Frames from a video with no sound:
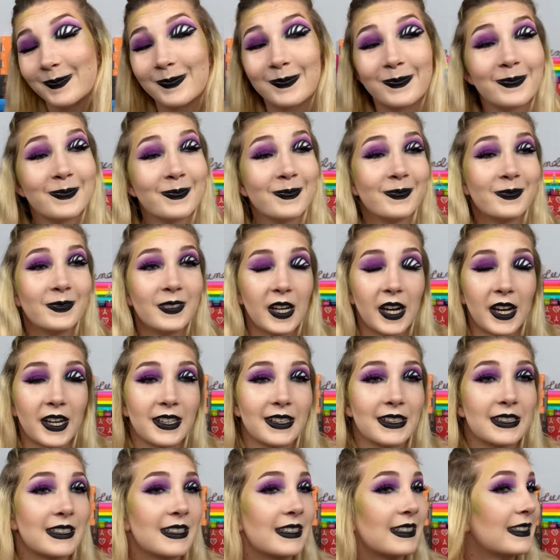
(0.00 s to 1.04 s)
-mm. and
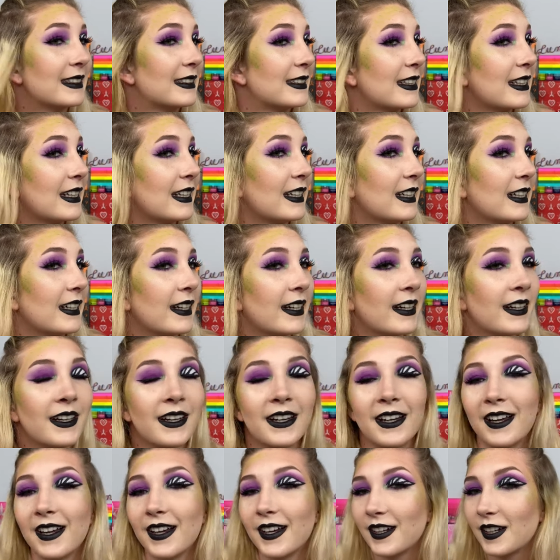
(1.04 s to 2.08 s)
this is the
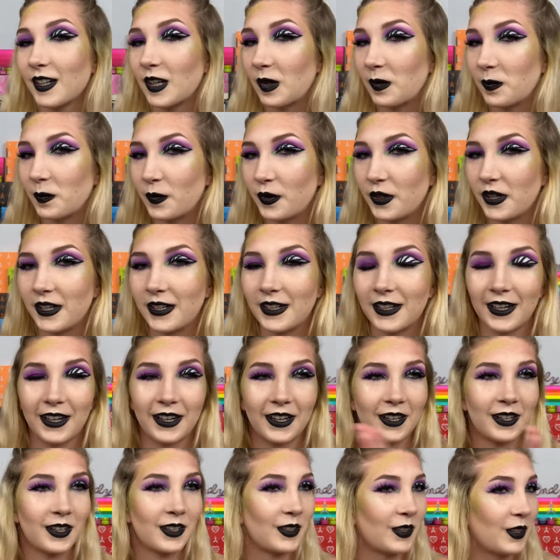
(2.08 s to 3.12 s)

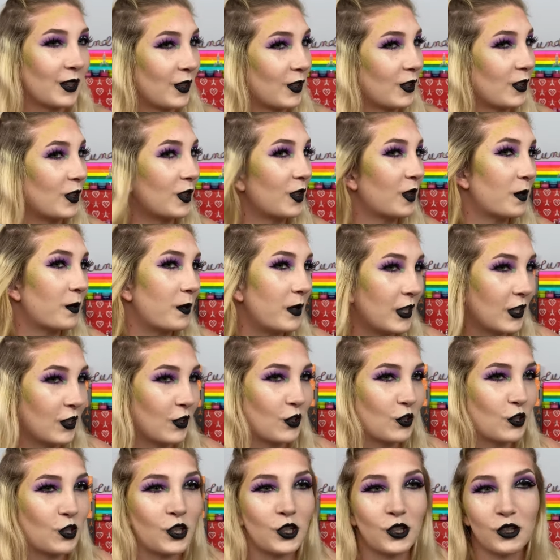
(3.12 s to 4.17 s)
completed little
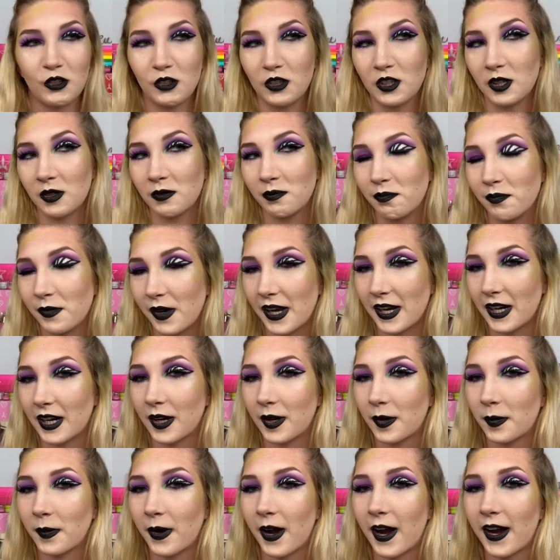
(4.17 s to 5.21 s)
Beetlejuice
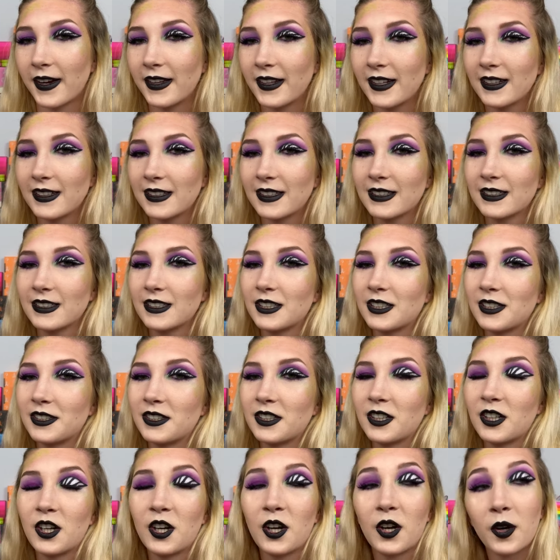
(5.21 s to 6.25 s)
makeup. I think this is
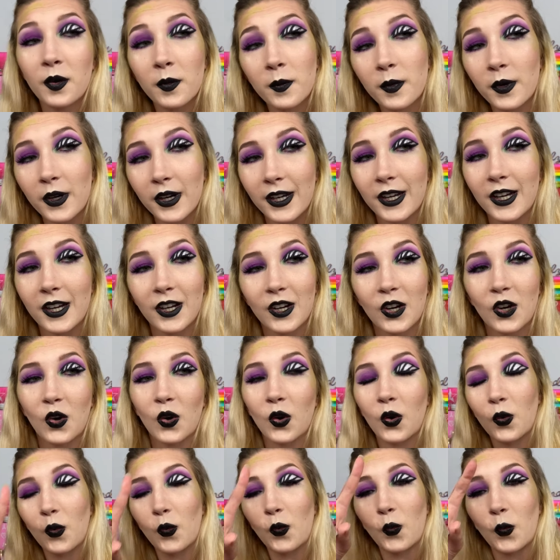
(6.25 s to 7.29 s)
pretty
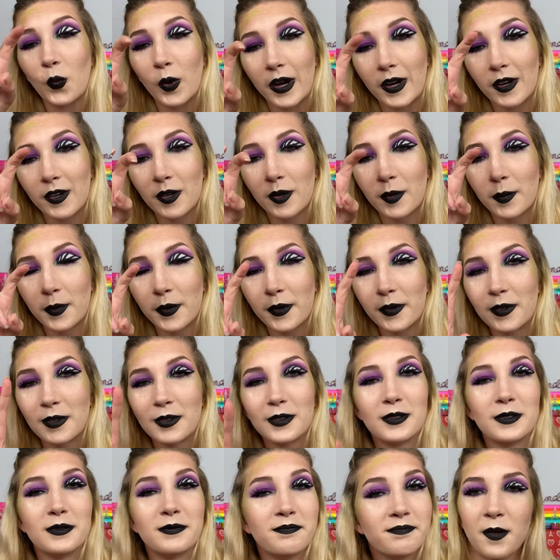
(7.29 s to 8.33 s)

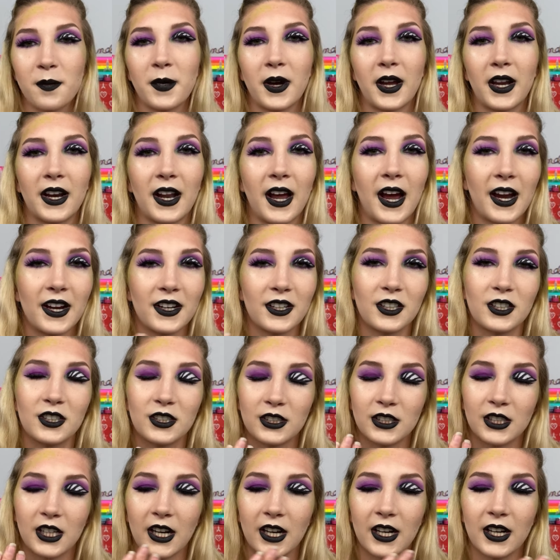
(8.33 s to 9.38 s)
wearable, but I just
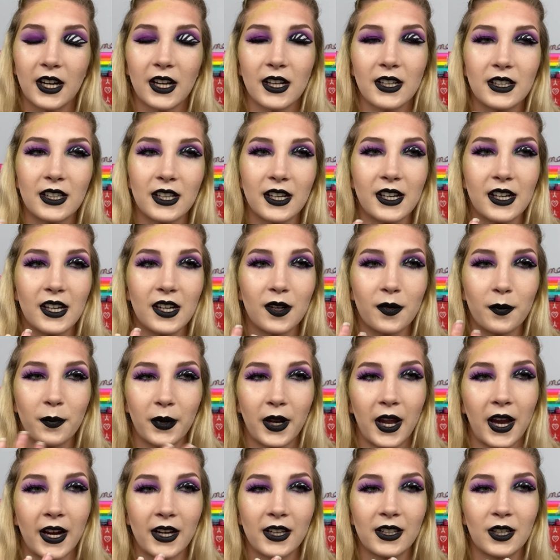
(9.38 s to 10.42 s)
did the
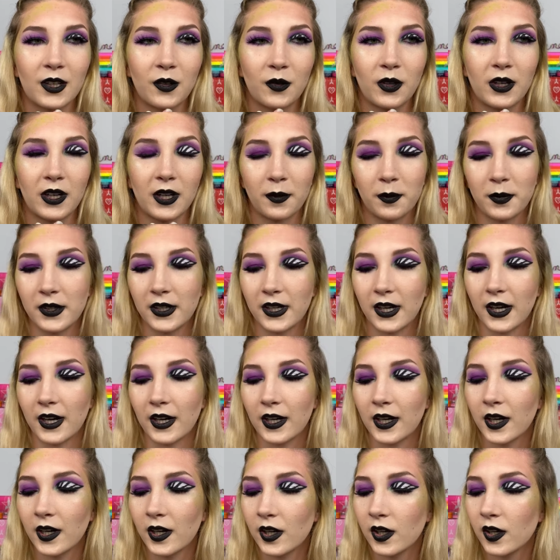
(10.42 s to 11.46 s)
black liquid
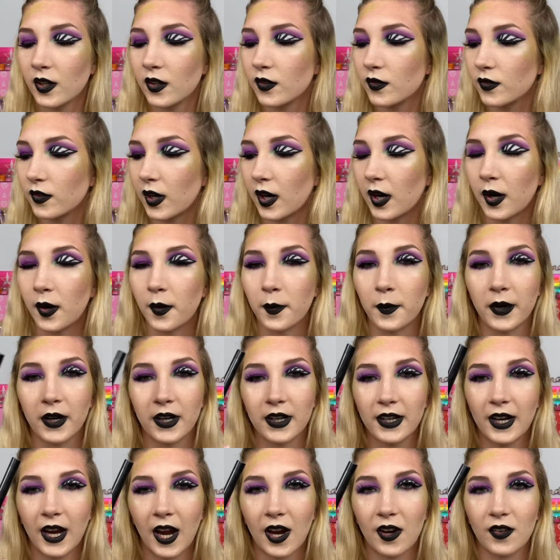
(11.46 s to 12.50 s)
lipstick from
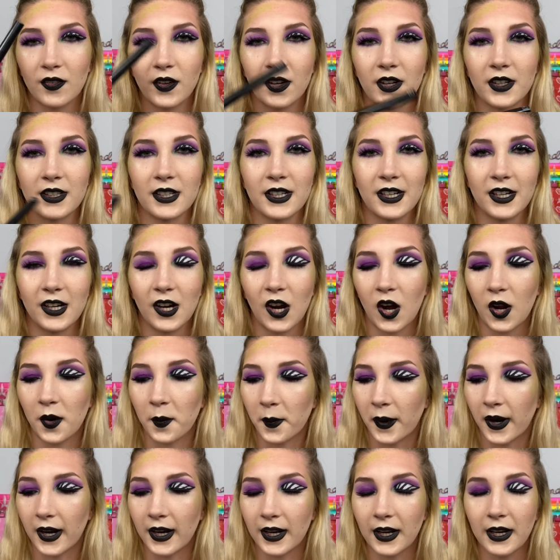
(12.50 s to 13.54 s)
Kat Von D on
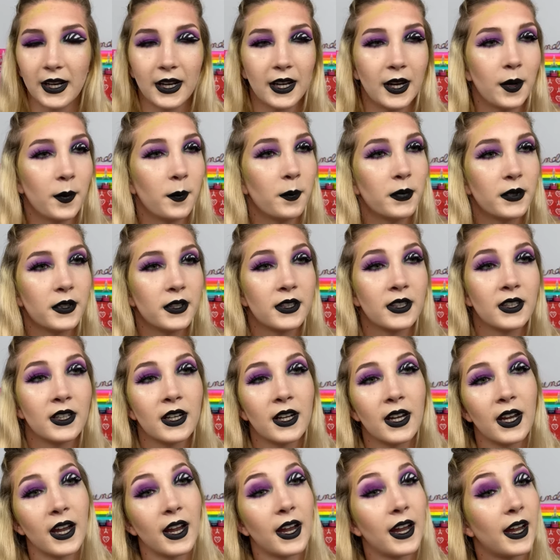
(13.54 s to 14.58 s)
my lips.
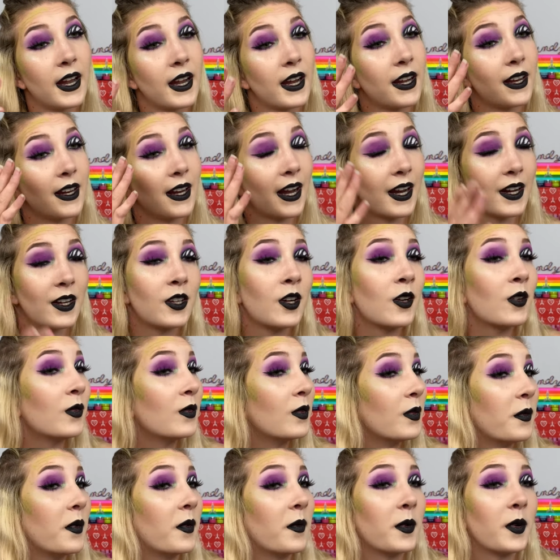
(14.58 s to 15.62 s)
And I don't
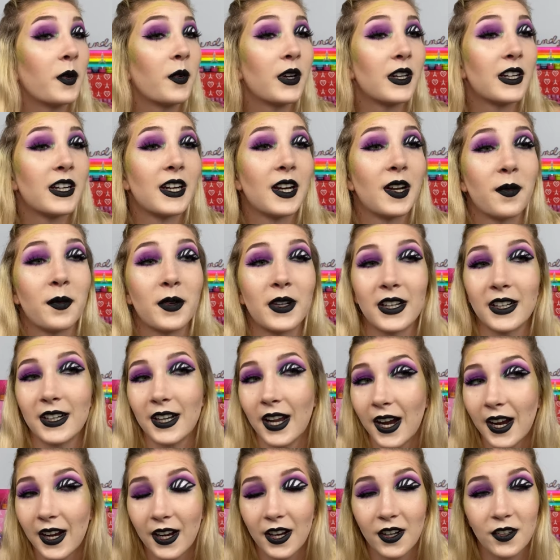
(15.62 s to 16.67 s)
remember what the name of these
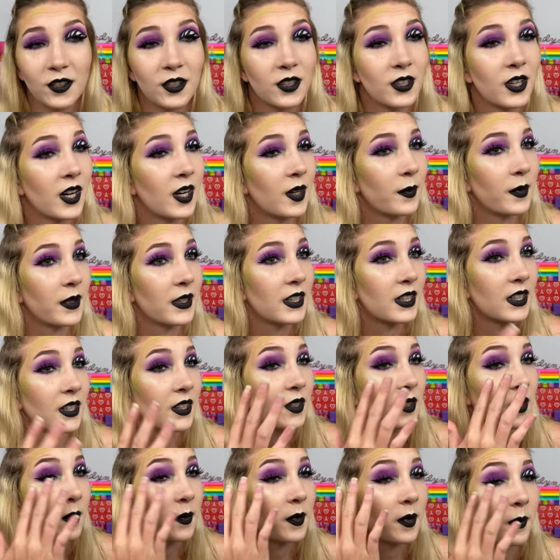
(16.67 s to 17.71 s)
eyelashes are, but they're a
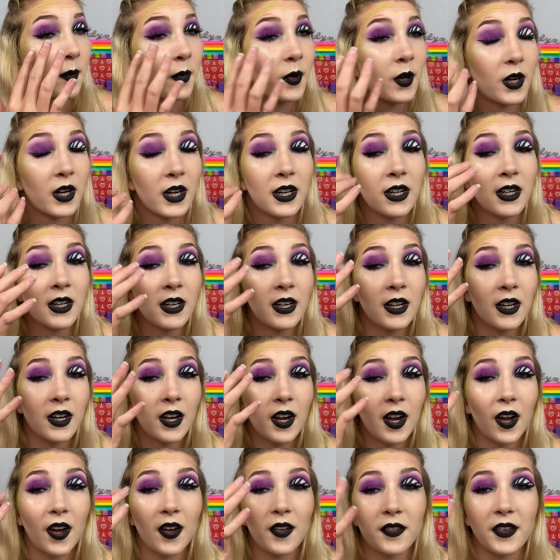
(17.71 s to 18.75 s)
little bit more
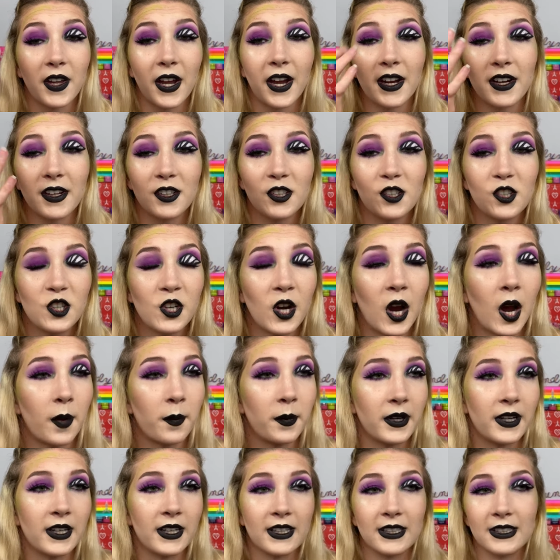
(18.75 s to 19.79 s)
of that
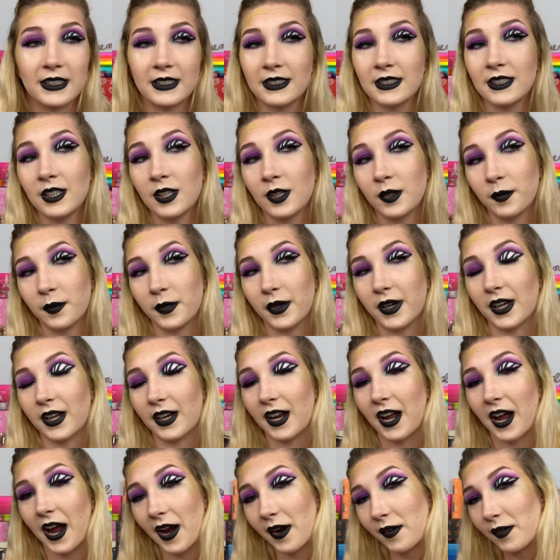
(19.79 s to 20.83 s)
choppiness.
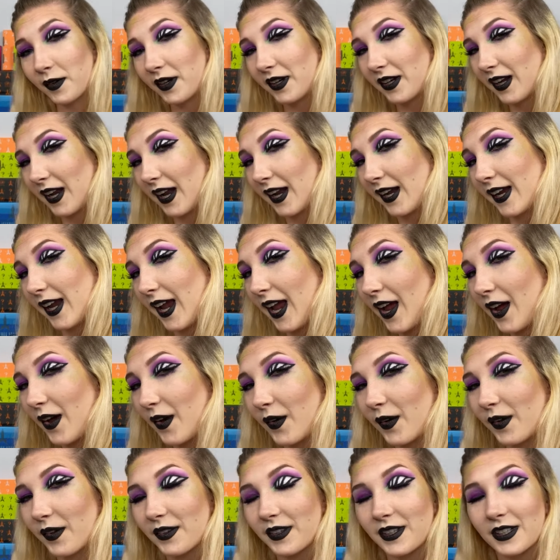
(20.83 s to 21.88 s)
But I really like
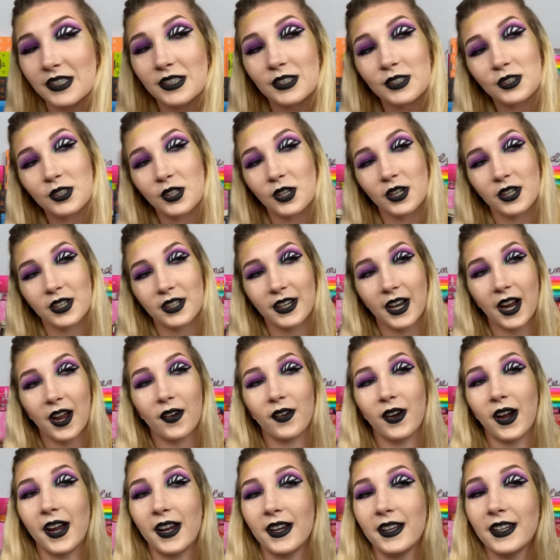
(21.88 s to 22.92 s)
how this turned
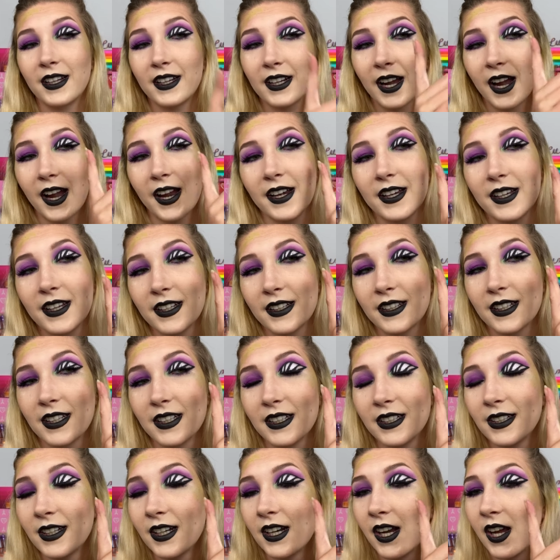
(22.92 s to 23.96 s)
out. I think I did
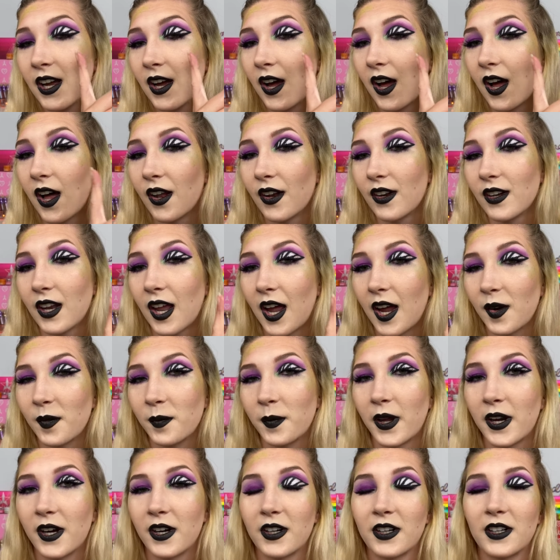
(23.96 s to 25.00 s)
this a lot
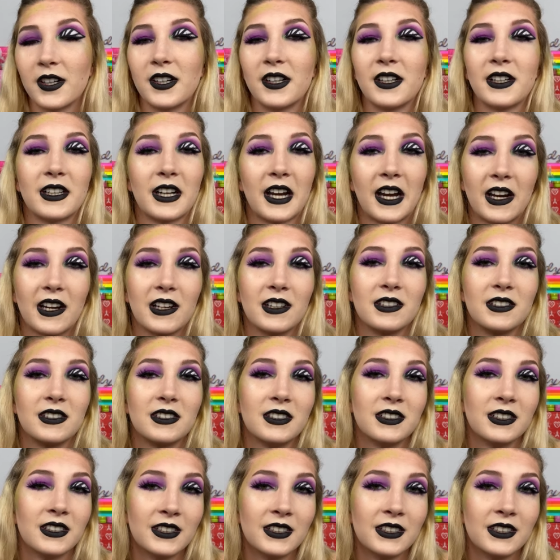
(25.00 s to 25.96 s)
better than